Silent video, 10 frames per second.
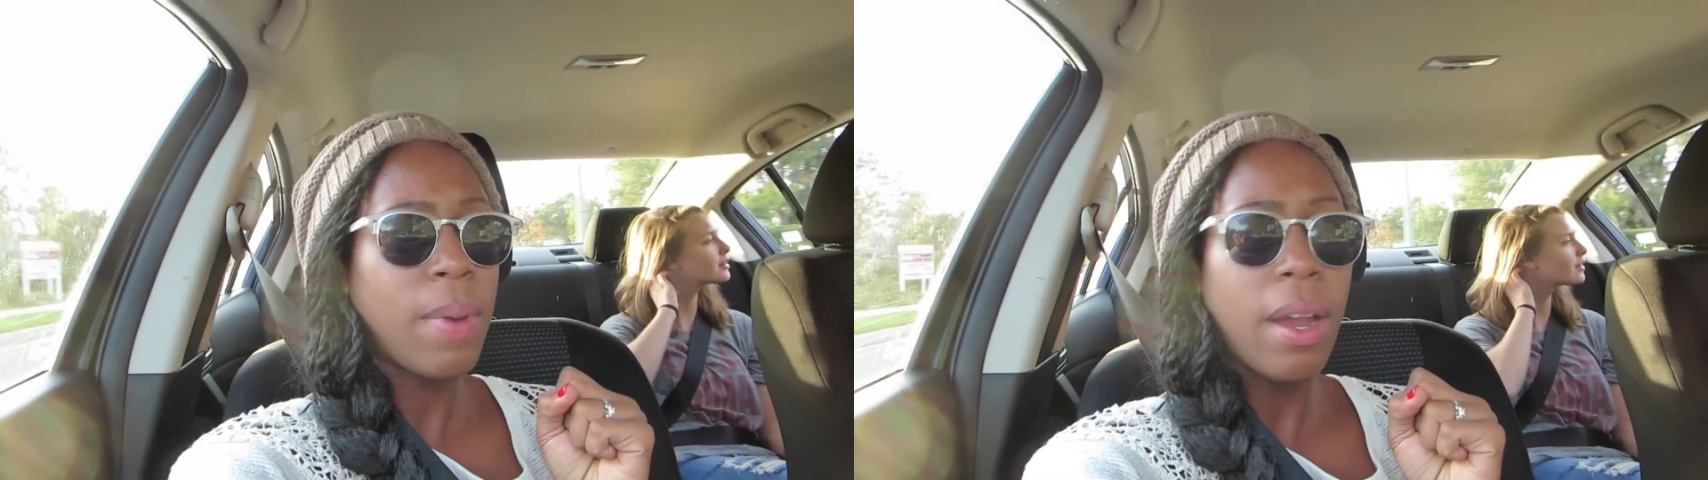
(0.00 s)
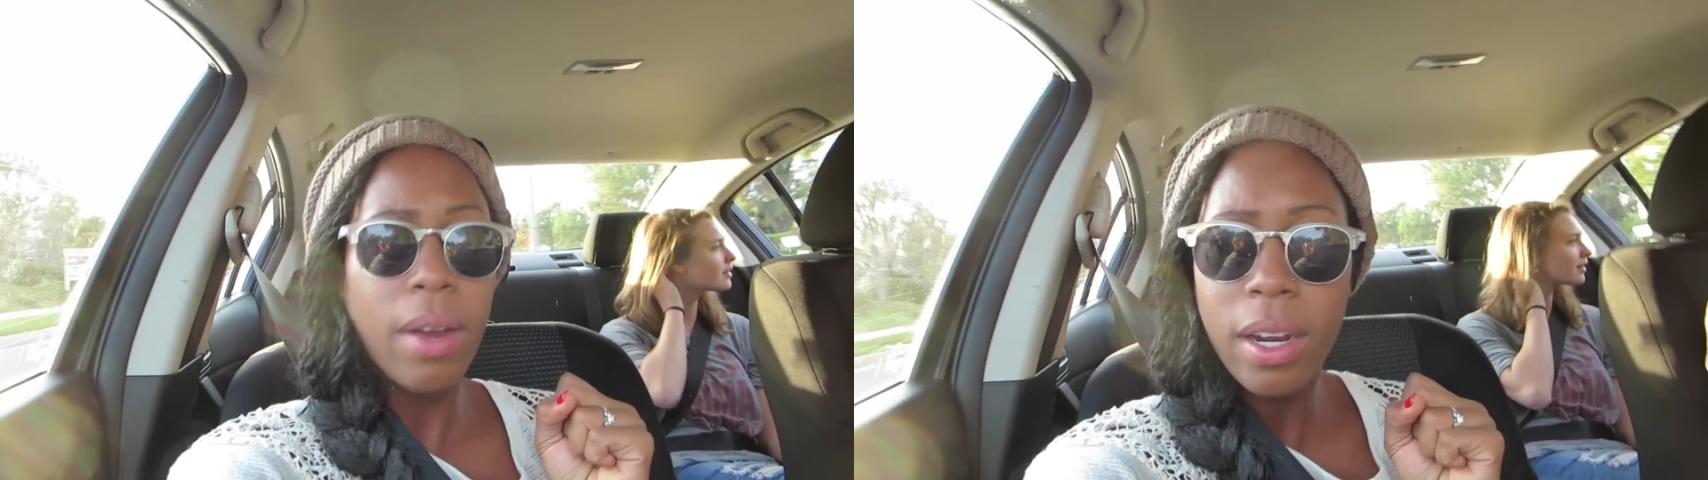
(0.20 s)

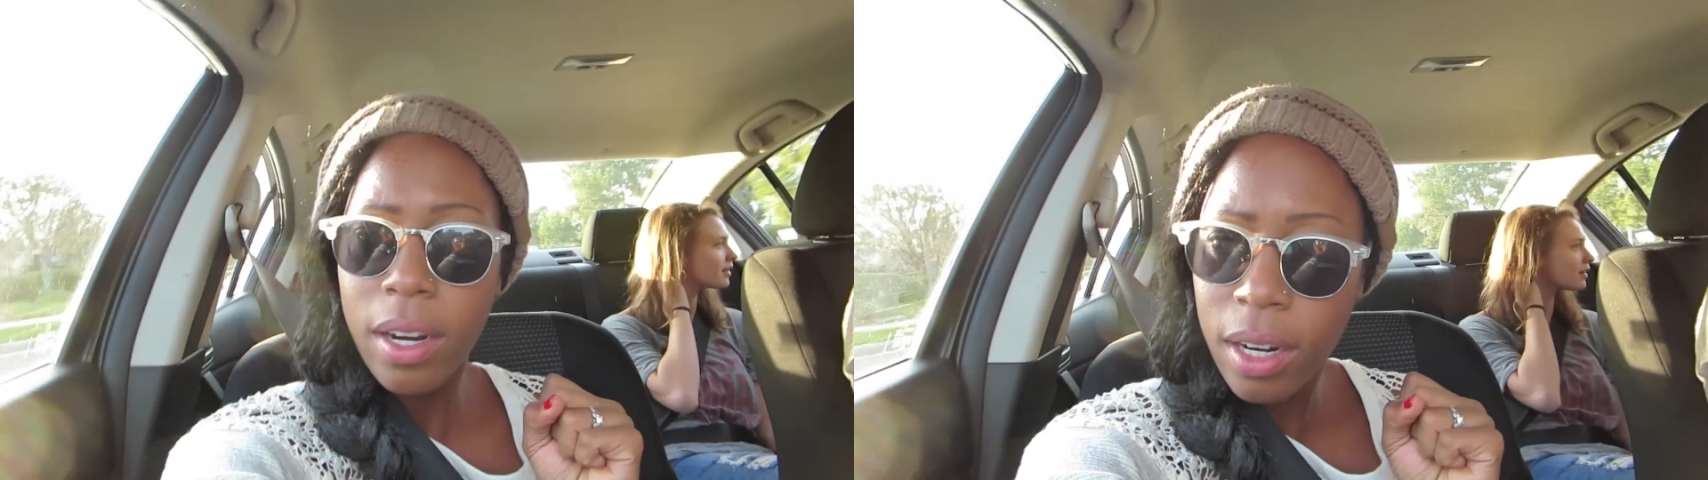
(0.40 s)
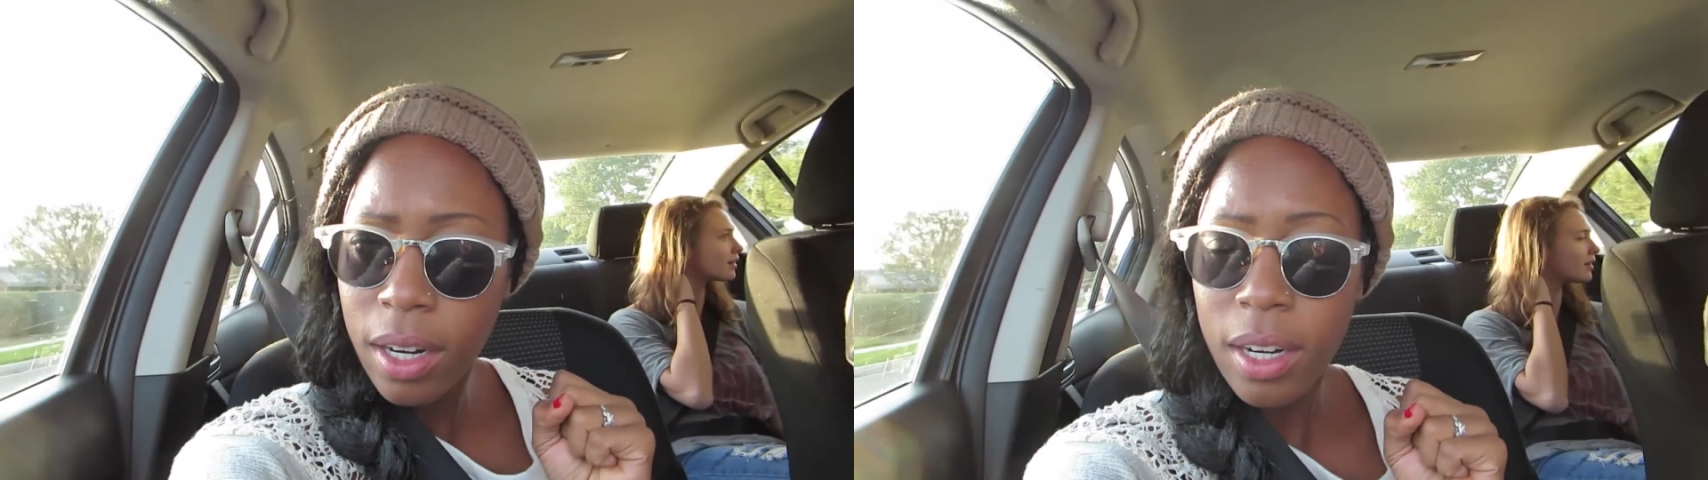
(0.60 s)
kept doing these
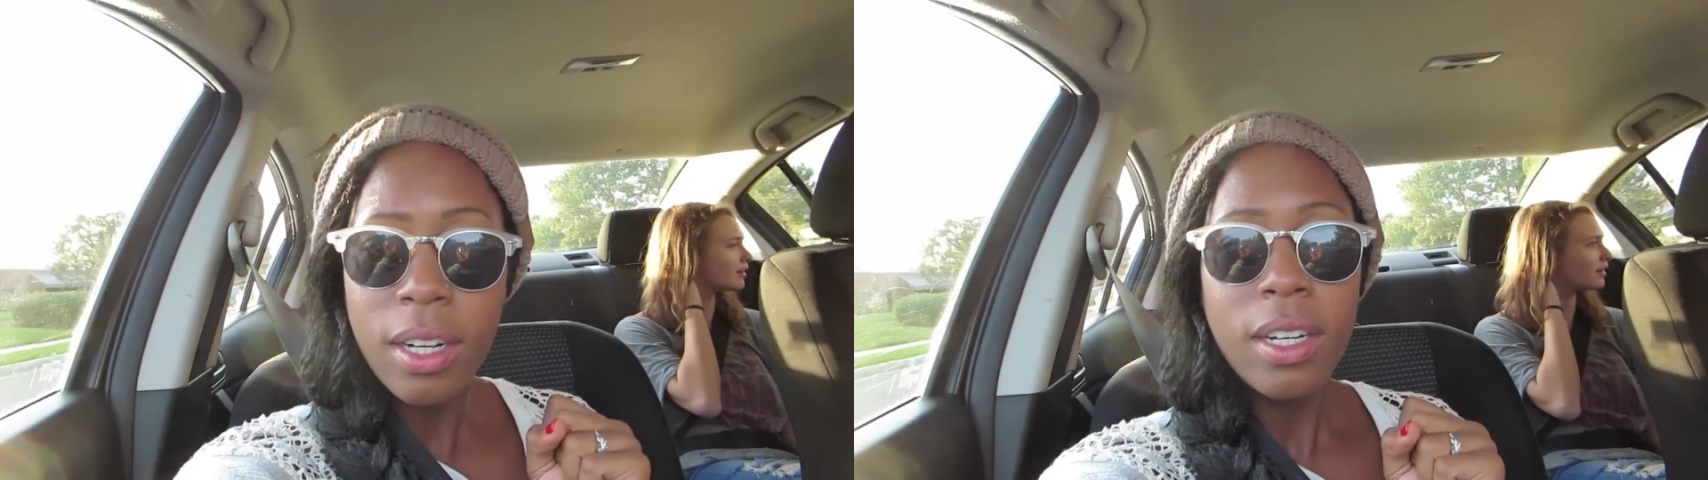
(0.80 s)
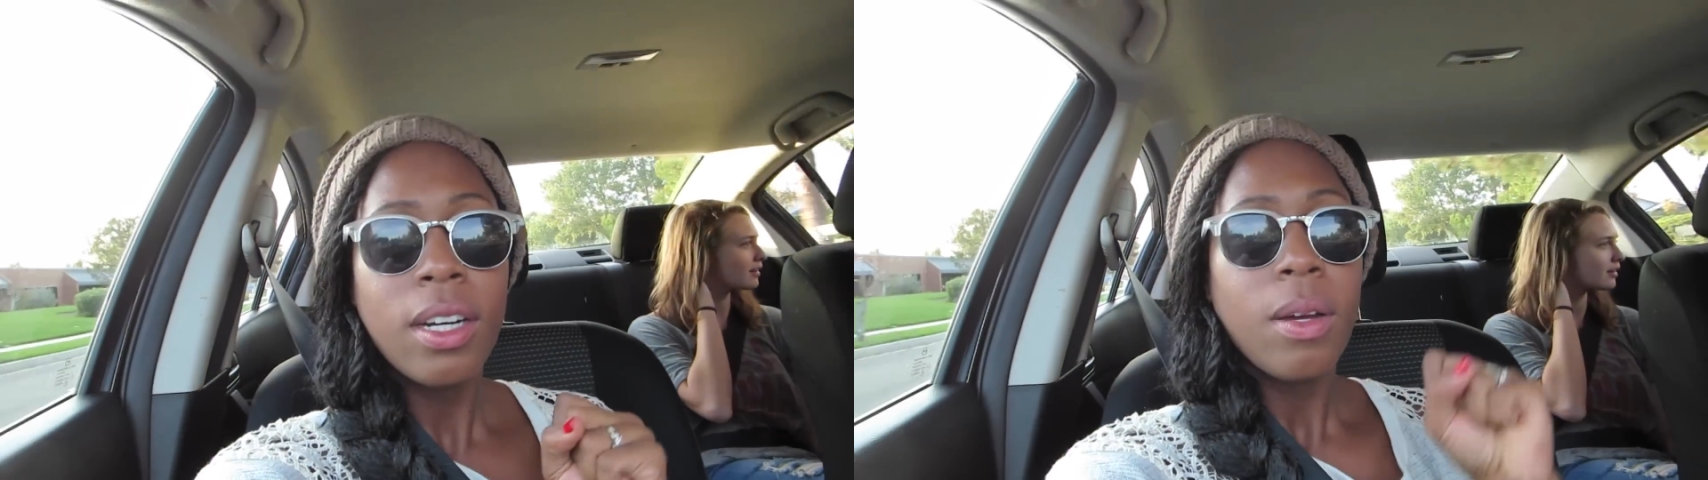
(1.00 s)
speeches,
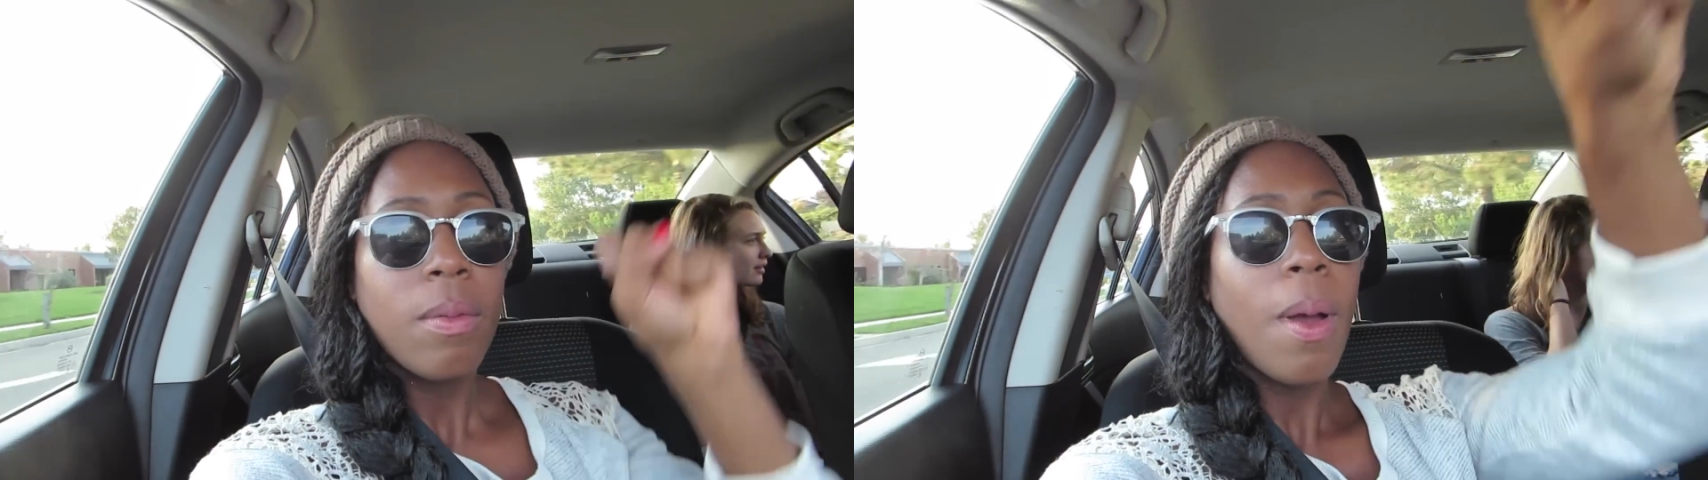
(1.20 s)
and then she's like,